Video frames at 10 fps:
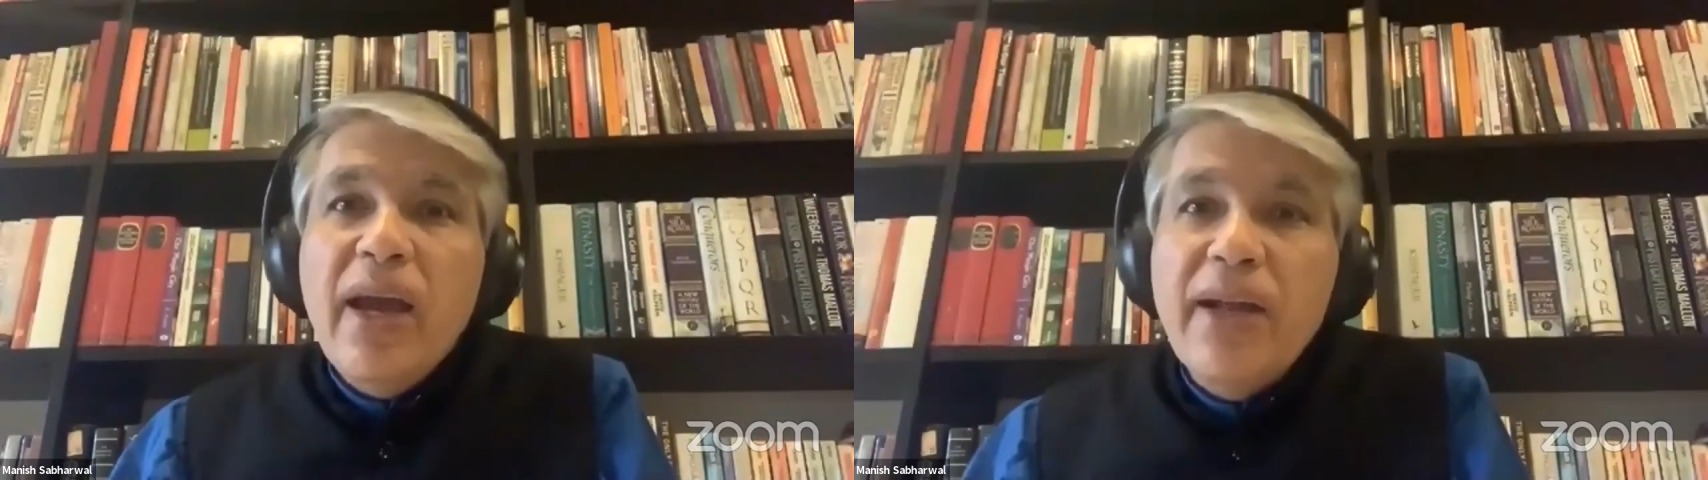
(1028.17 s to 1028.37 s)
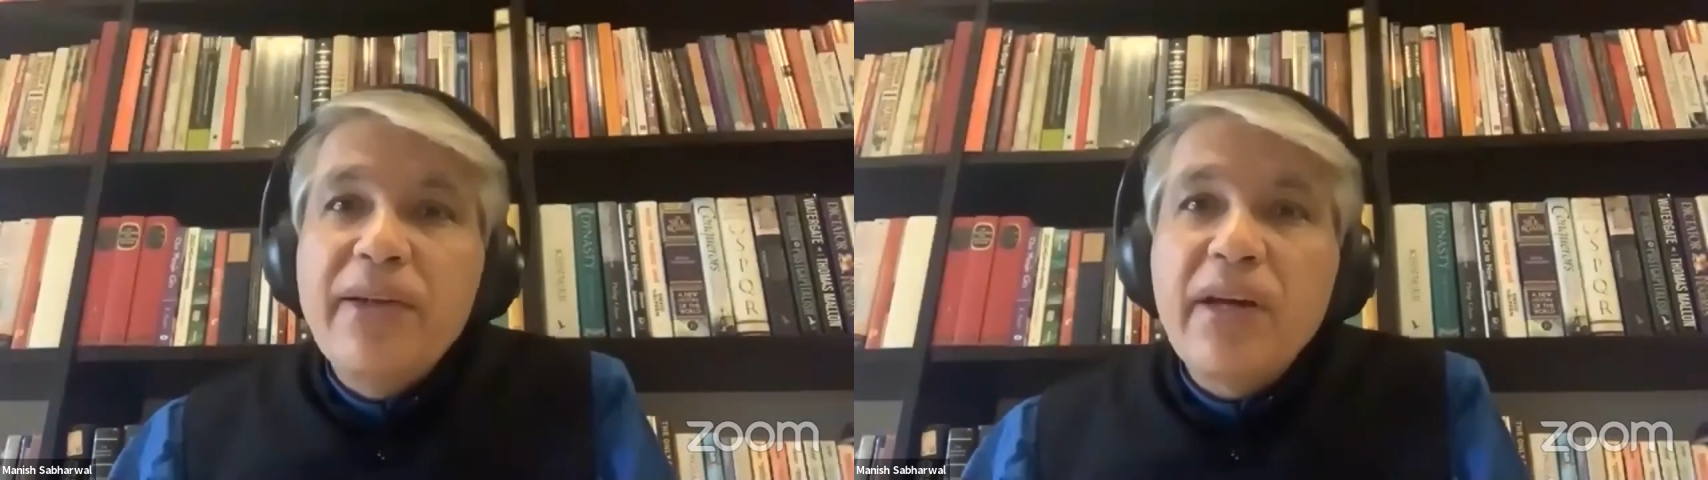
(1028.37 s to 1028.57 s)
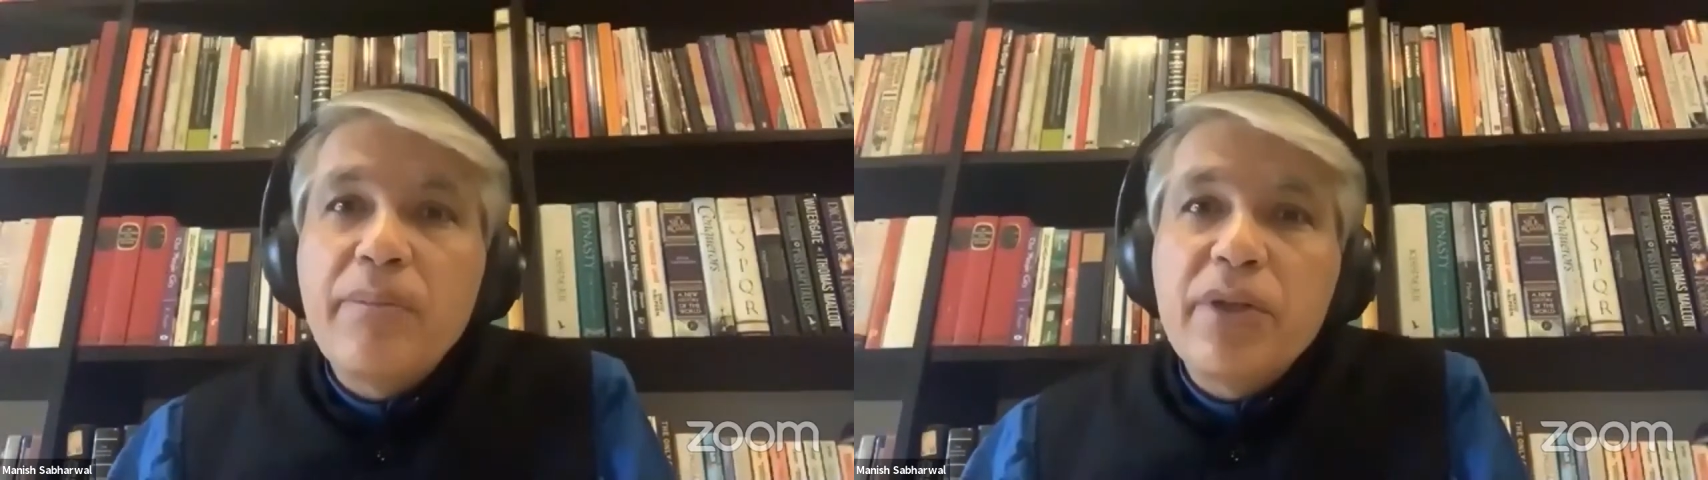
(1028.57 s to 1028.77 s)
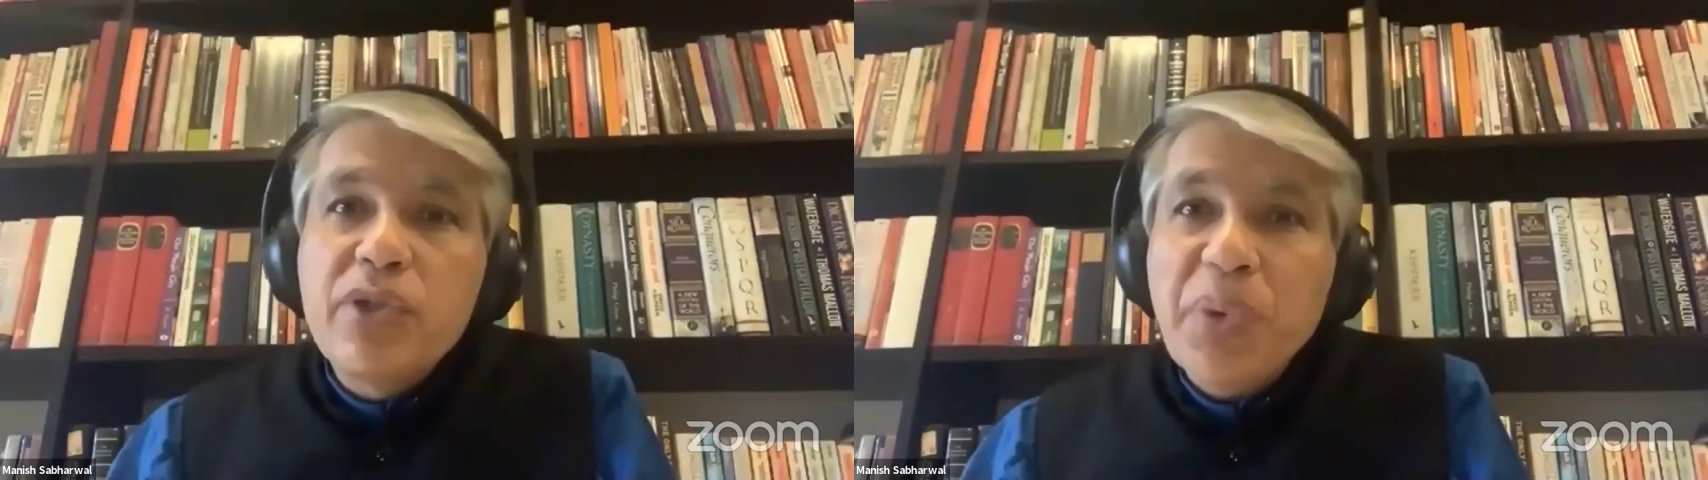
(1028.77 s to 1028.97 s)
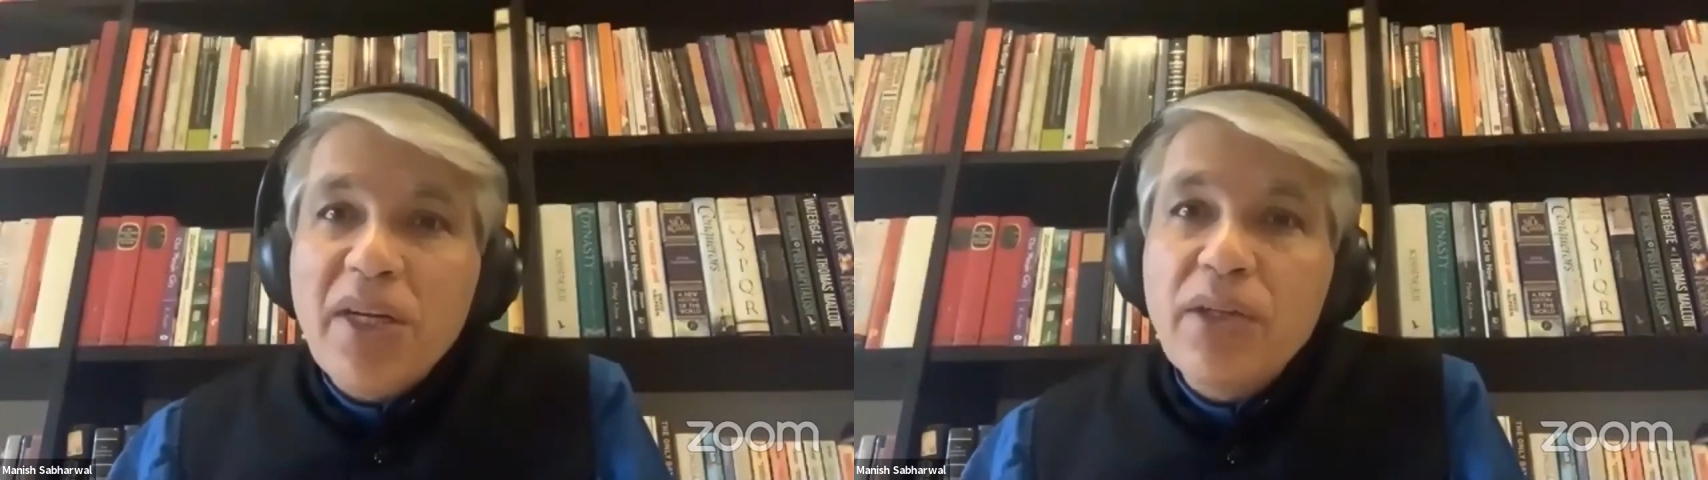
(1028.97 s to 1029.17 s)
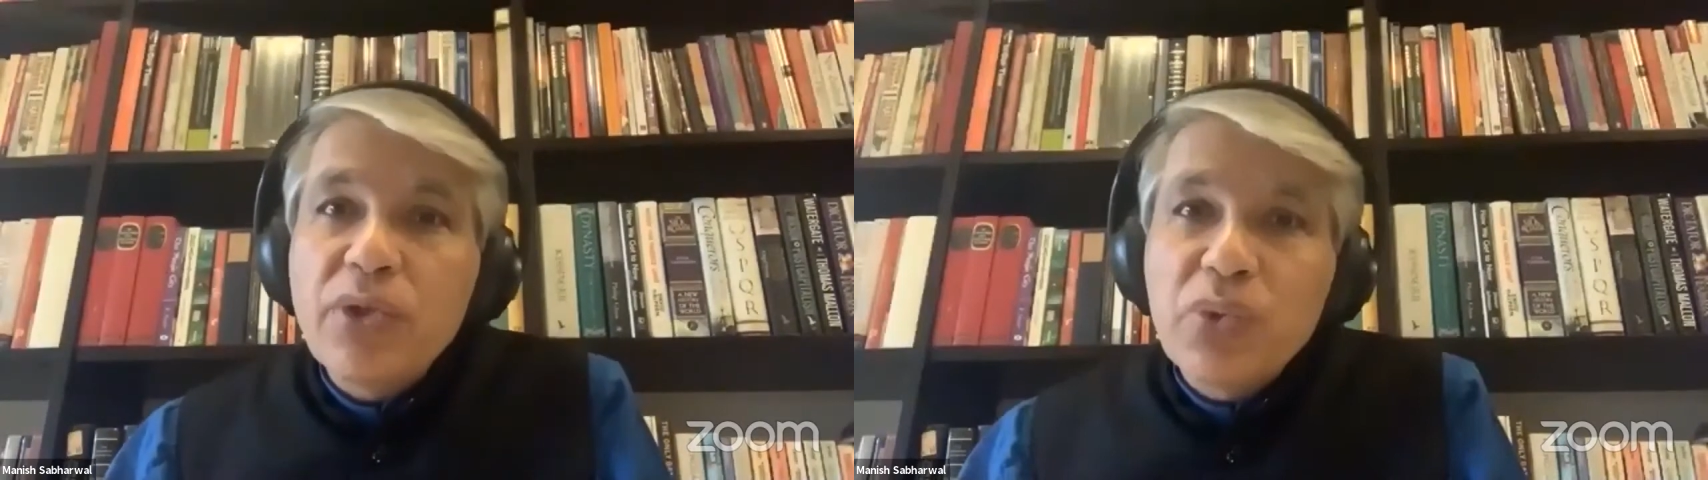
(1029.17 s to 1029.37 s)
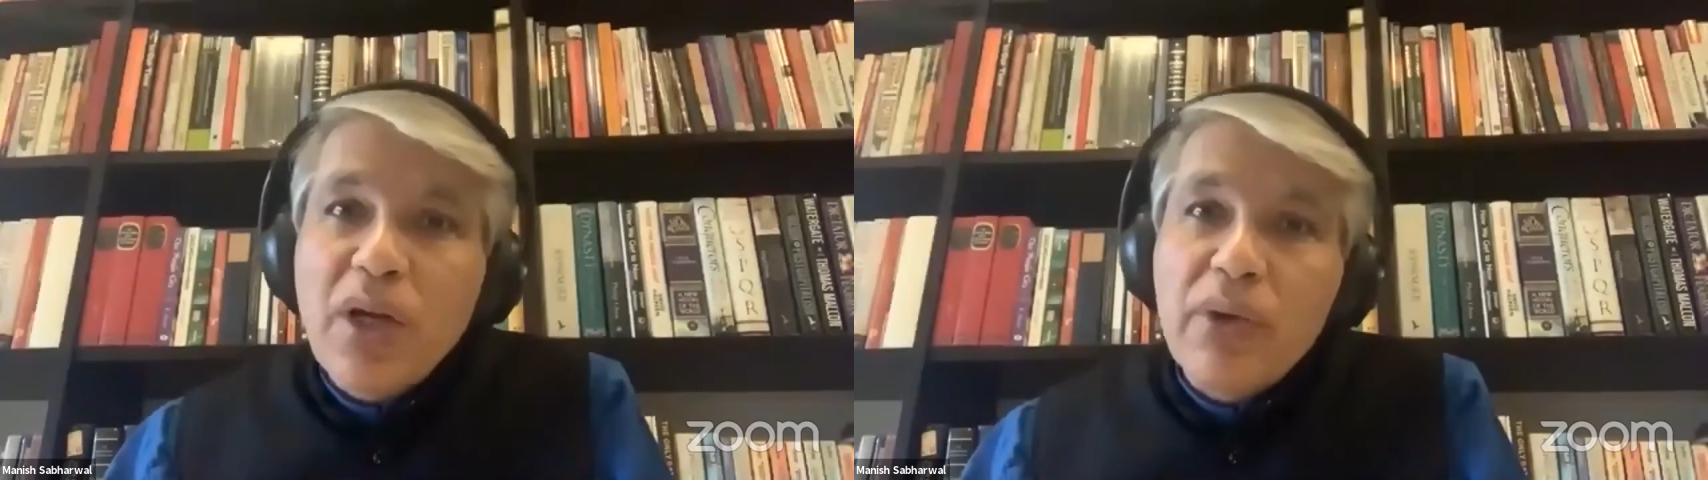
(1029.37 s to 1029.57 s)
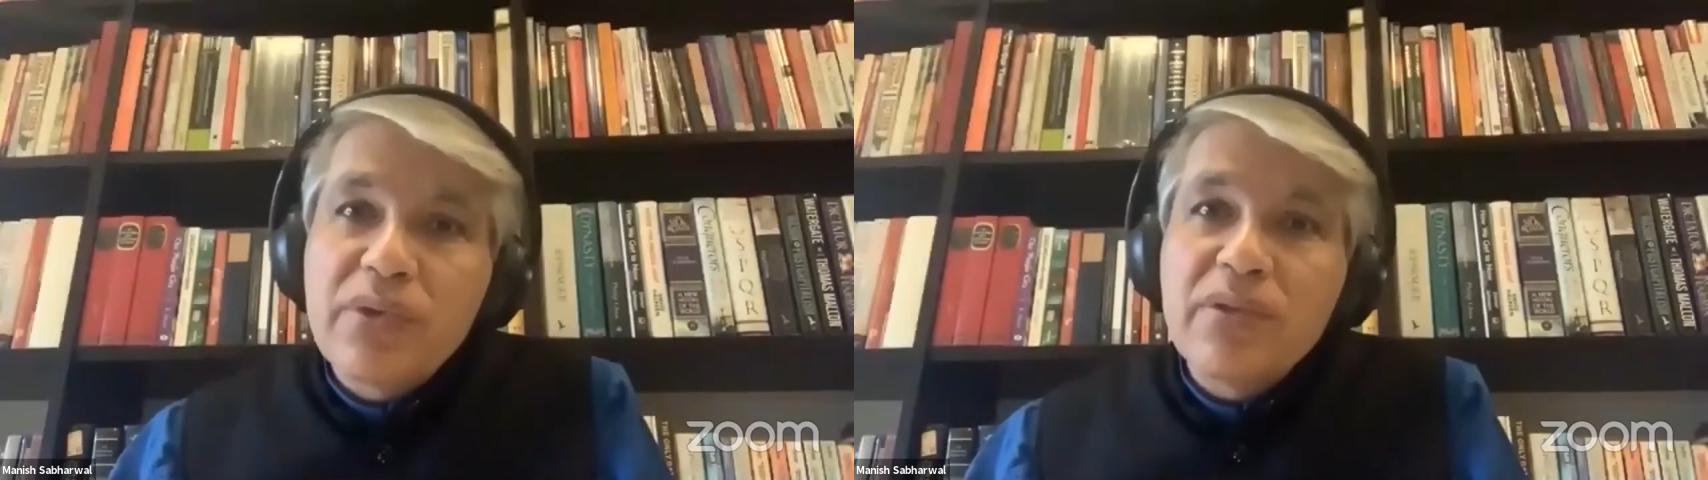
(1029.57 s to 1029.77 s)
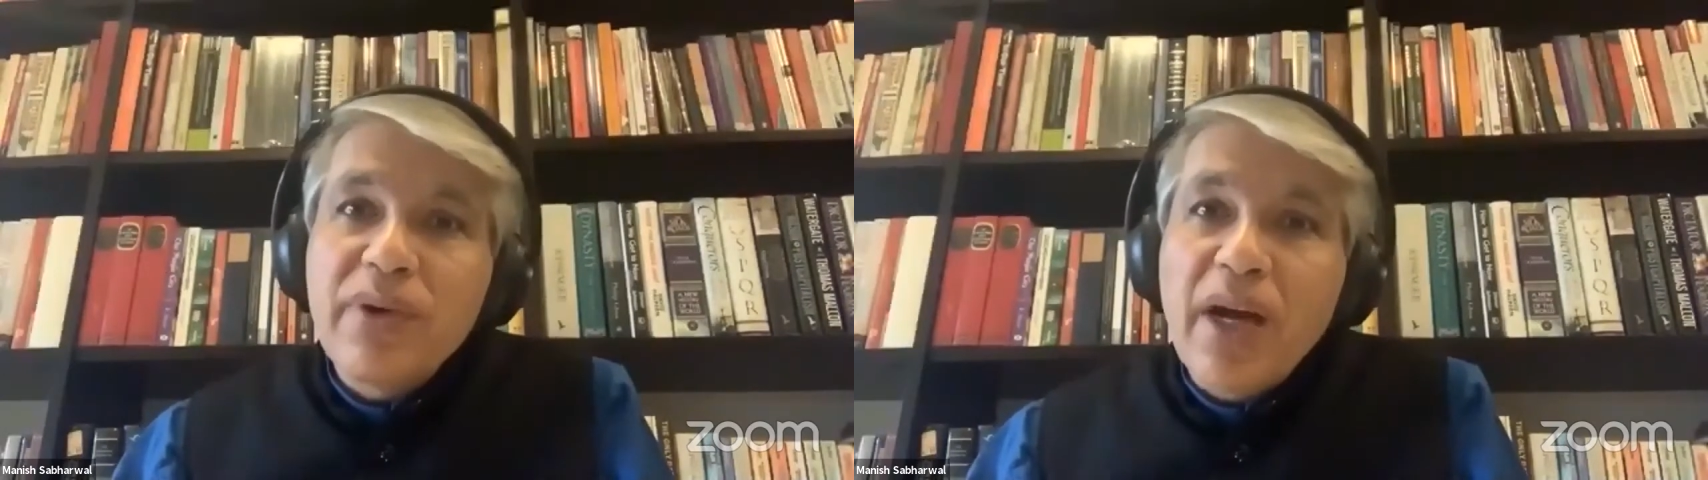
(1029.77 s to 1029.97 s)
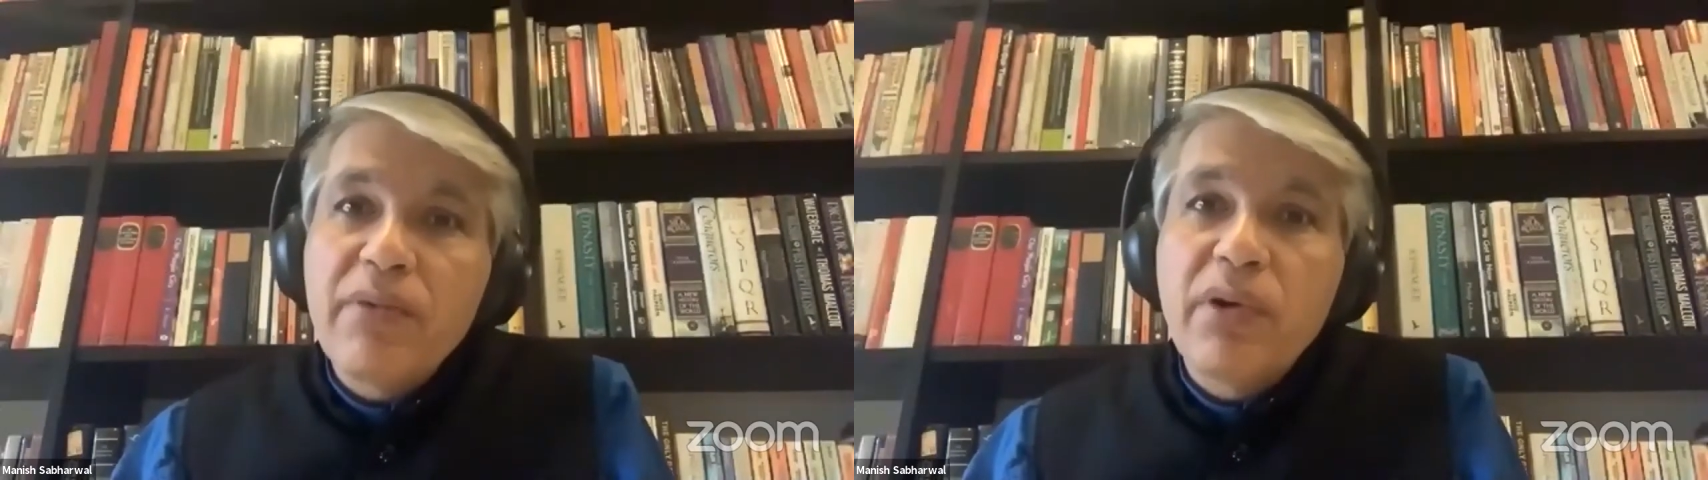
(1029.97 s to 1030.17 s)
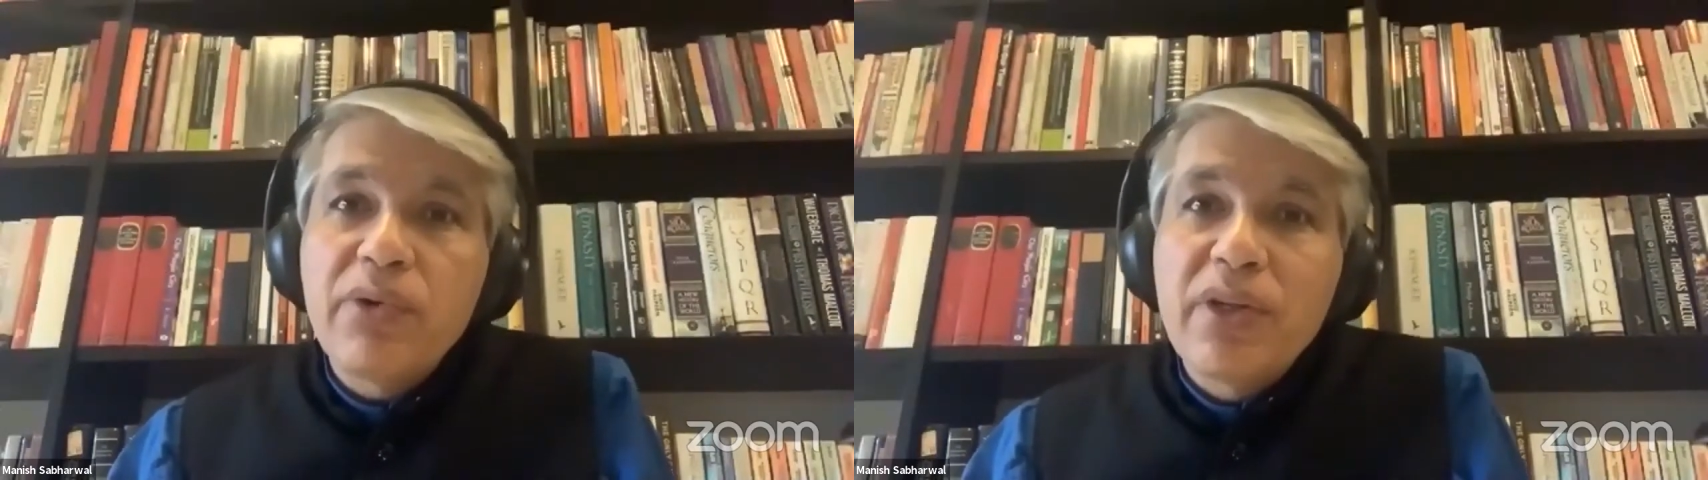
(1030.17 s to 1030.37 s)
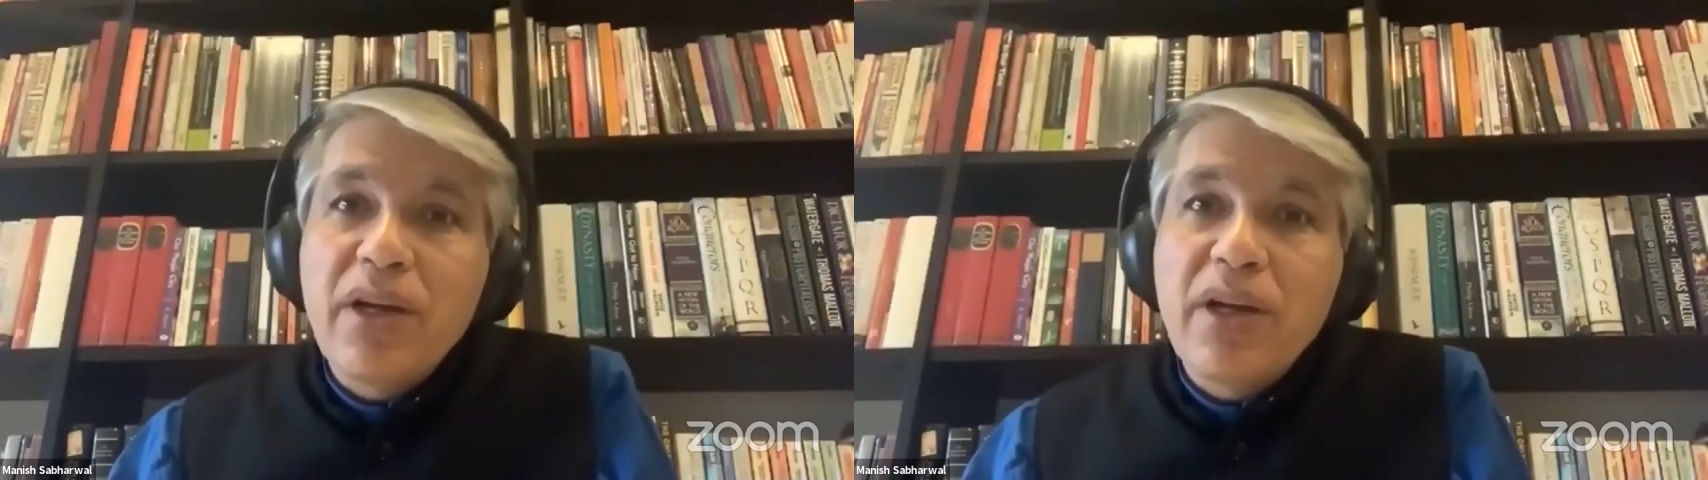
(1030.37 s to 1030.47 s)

end up in 22,500